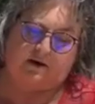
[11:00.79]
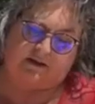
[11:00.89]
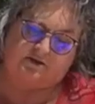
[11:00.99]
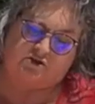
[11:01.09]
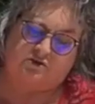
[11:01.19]
it
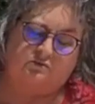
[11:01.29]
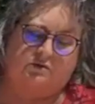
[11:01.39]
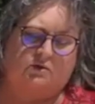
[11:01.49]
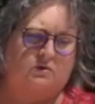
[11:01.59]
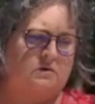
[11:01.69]
into
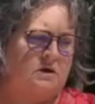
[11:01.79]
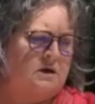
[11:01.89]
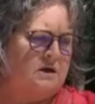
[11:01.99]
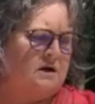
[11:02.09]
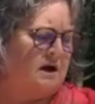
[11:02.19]
your
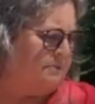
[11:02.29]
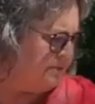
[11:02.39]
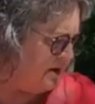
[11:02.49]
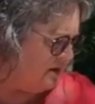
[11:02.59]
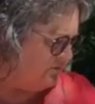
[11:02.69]
cup
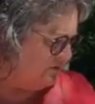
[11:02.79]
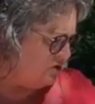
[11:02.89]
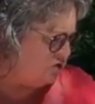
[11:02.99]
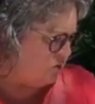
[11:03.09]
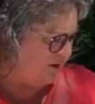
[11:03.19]
of
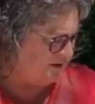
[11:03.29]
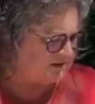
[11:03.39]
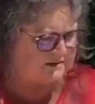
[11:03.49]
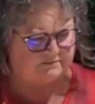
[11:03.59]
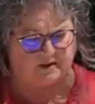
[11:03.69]

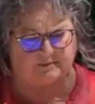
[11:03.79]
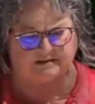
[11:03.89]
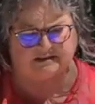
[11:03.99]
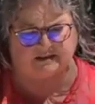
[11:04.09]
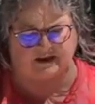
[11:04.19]
choice. I'm going
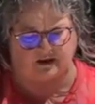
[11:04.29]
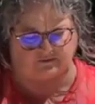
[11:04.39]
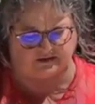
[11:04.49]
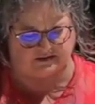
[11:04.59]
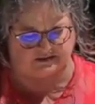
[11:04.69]
to set that off
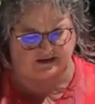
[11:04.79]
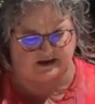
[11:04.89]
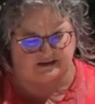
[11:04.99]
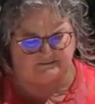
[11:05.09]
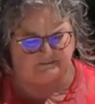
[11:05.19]
to the
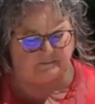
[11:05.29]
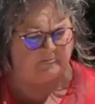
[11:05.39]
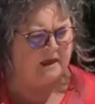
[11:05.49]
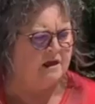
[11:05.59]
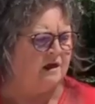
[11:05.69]
side.
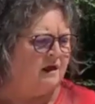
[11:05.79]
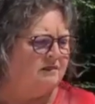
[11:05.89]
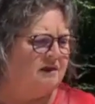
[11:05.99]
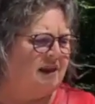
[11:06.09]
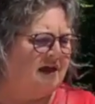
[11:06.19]

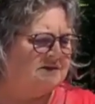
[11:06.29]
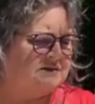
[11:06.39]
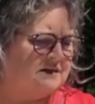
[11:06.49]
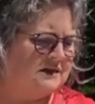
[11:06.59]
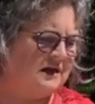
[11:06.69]
The next
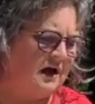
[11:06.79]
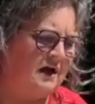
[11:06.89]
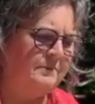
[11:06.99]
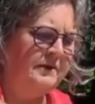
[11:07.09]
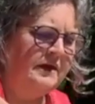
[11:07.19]
thing
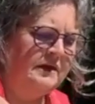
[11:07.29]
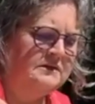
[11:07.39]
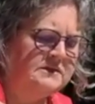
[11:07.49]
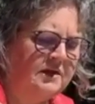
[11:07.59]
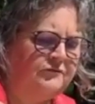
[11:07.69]
up is a